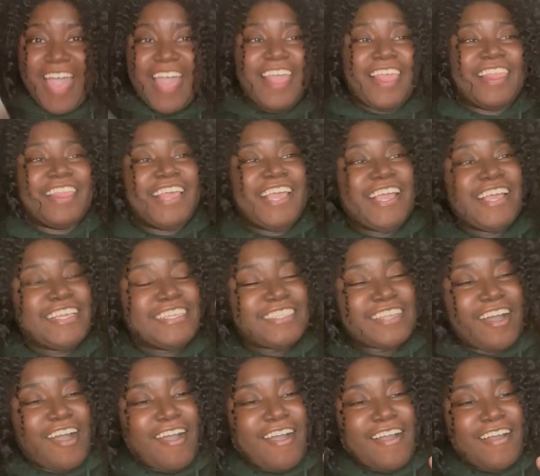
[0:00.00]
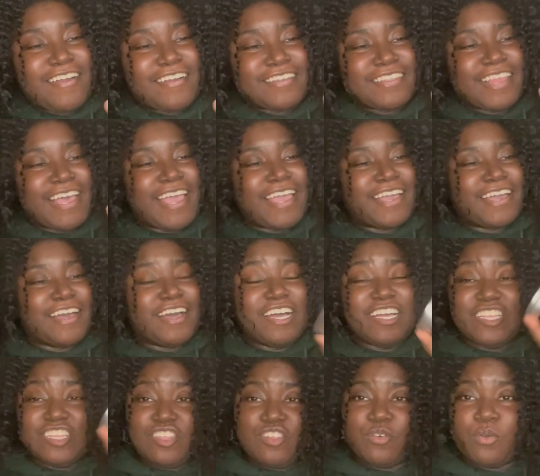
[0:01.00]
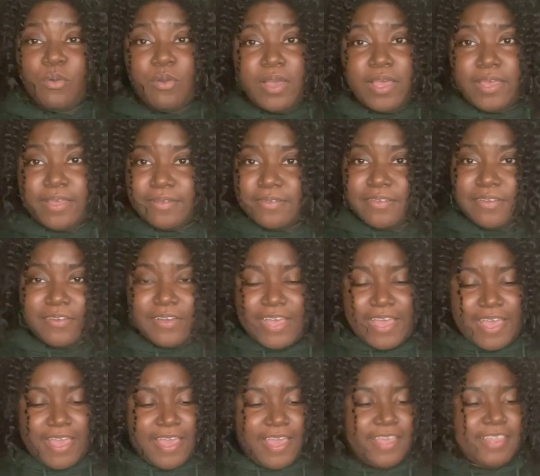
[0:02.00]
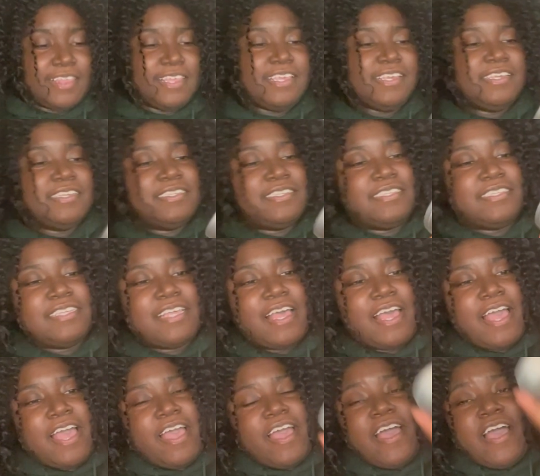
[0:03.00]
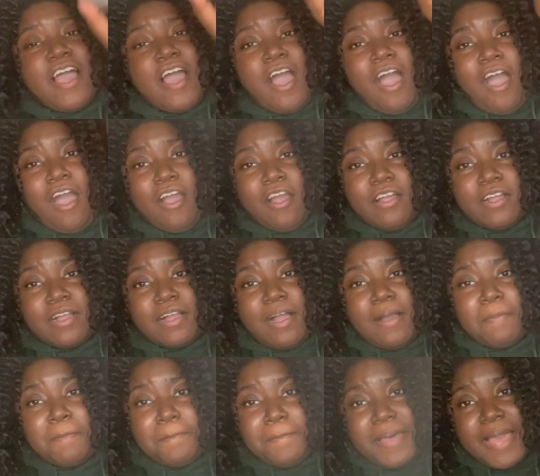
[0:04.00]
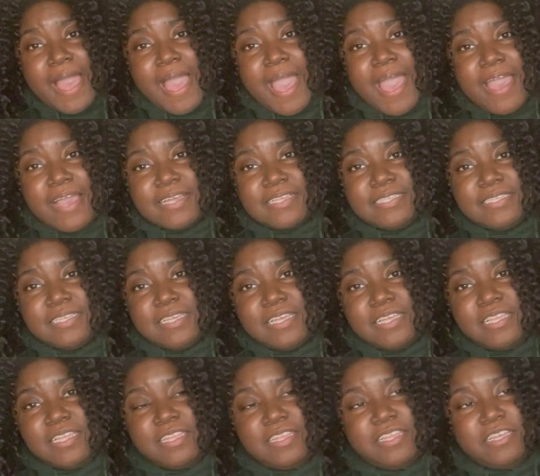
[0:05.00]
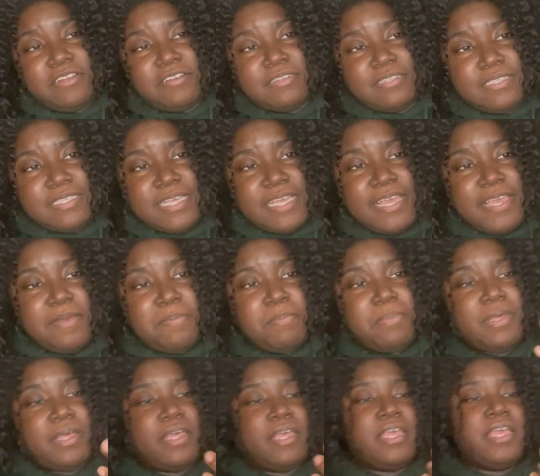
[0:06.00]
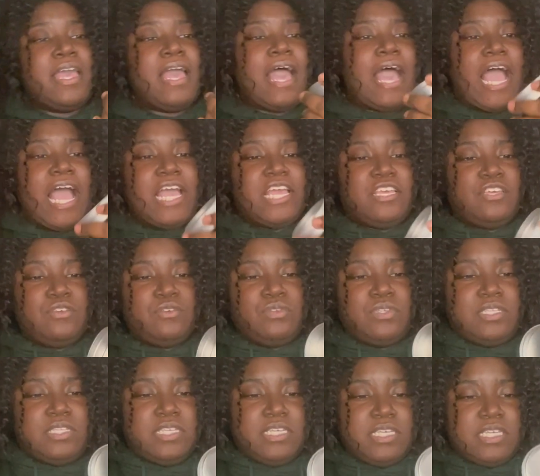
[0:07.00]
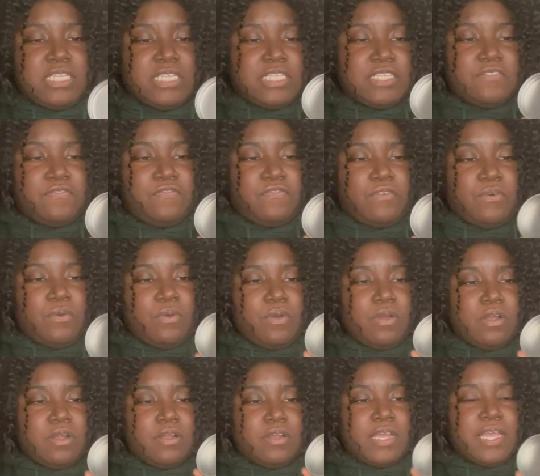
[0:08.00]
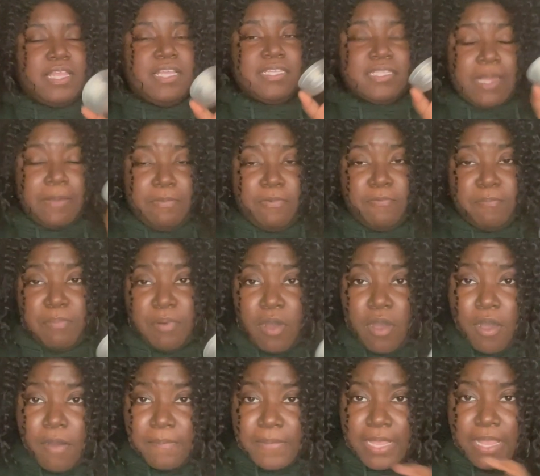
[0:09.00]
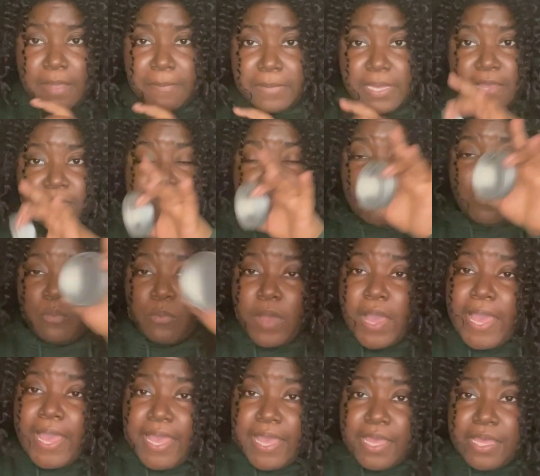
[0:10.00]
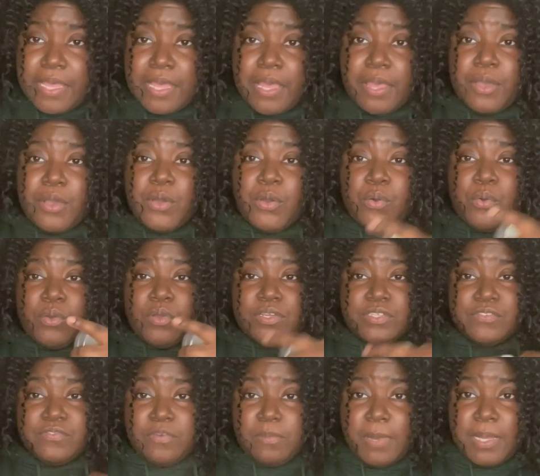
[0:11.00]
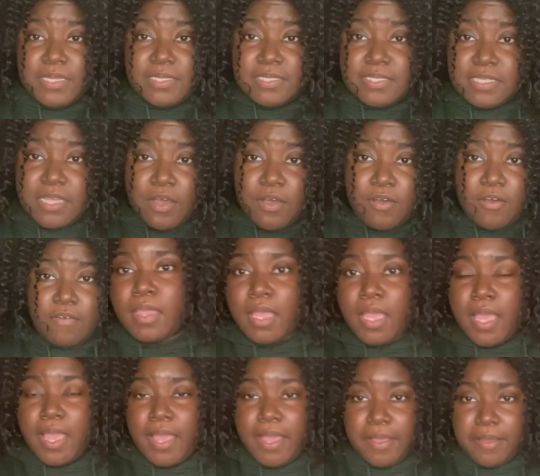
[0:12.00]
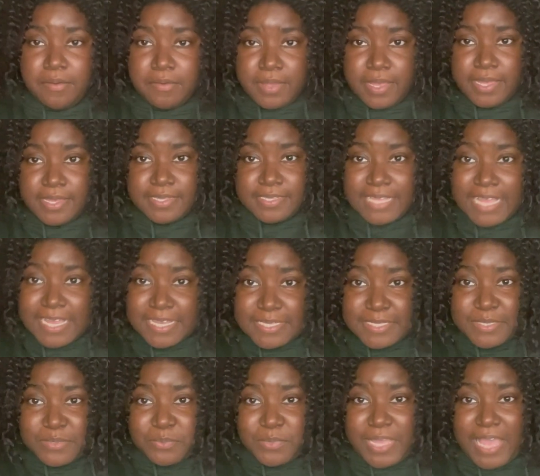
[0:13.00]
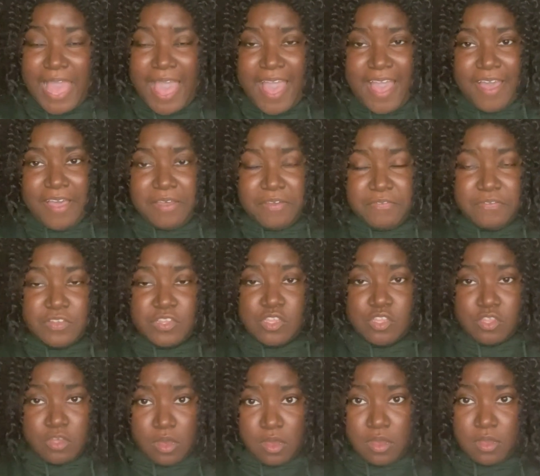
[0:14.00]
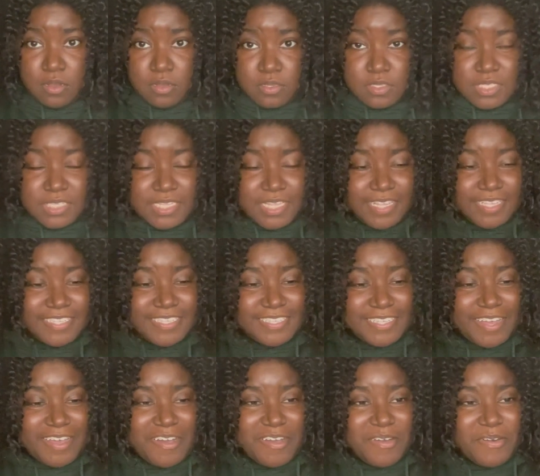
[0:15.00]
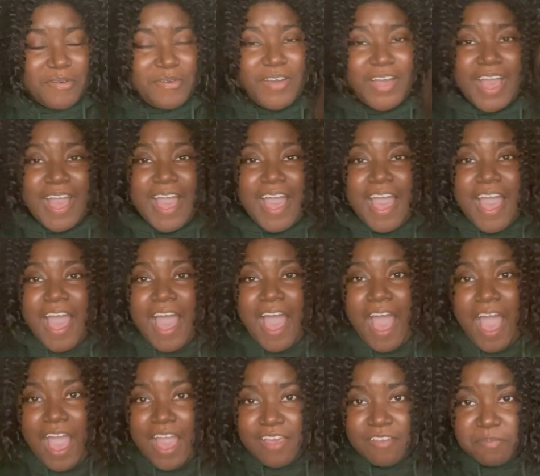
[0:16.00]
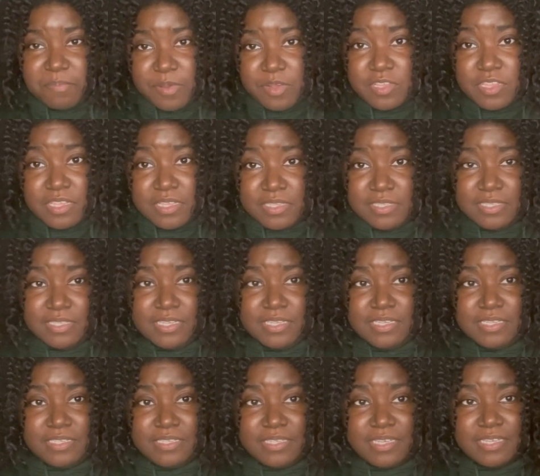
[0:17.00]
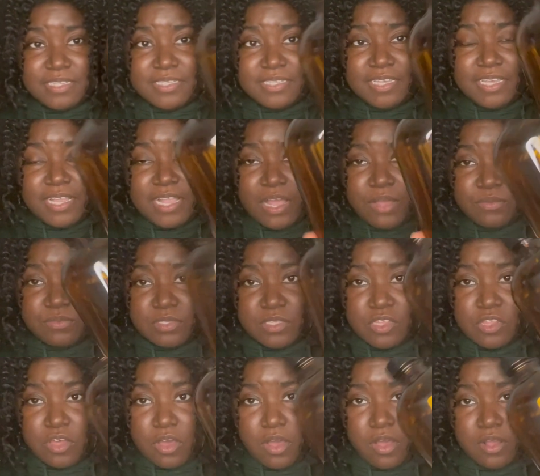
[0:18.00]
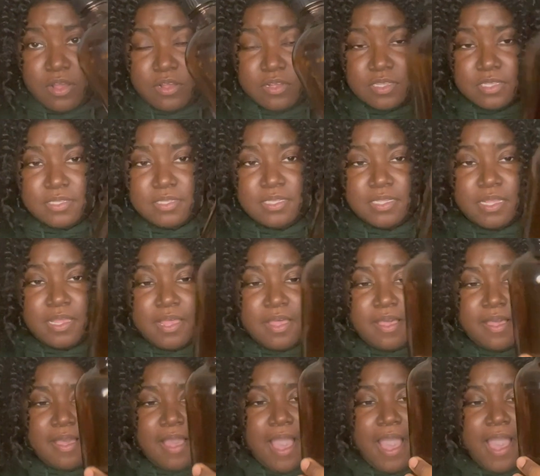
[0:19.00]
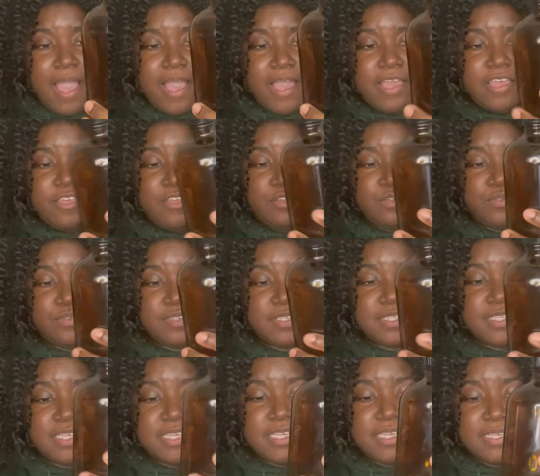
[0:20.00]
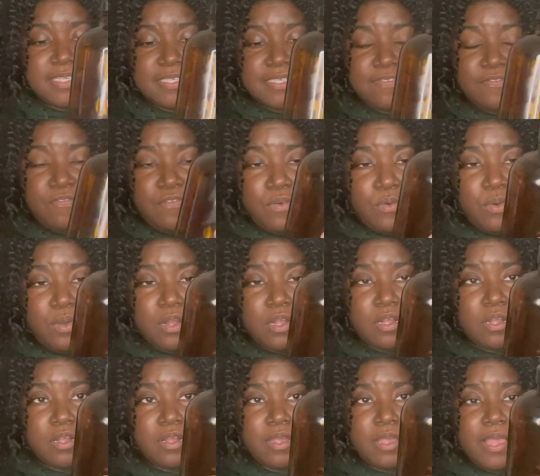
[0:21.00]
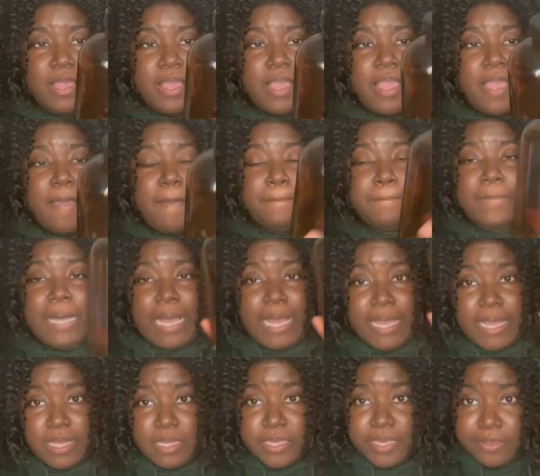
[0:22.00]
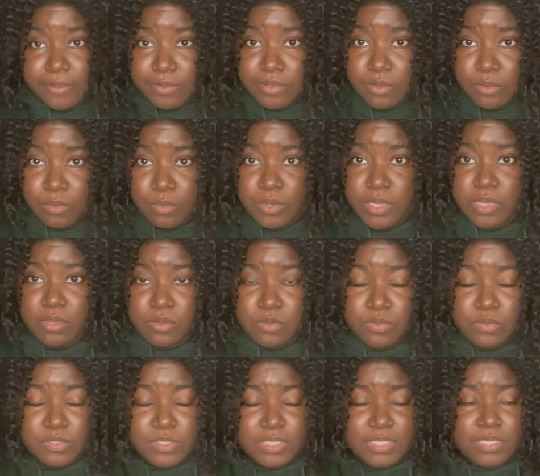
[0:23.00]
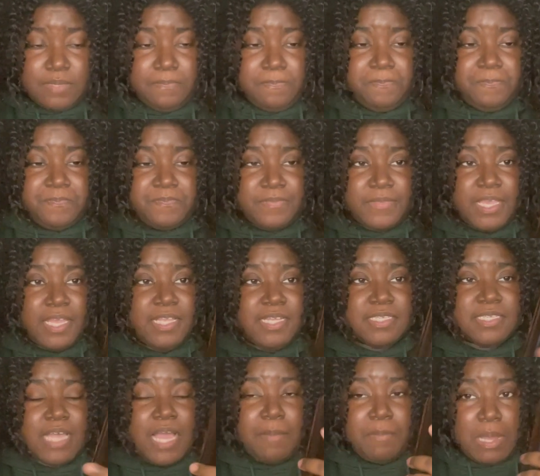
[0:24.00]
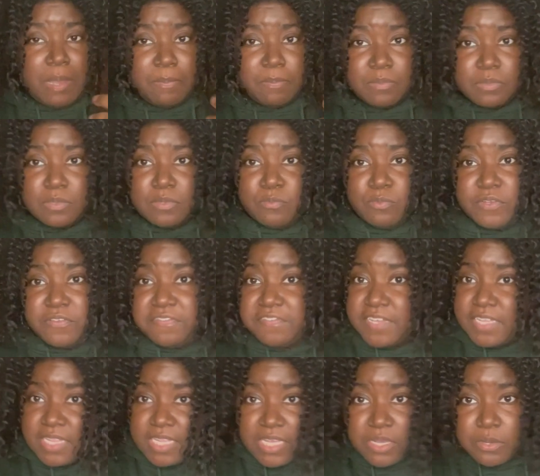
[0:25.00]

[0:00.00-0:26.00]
These are like a joy, okay? These are compact, they're deep. I use these for any type of balm that I'm giving away or it's for myself. Okay, next we have jars. So I purchased these 16-ounce jars. I use these for my carrier oils. Anytime I'm refilling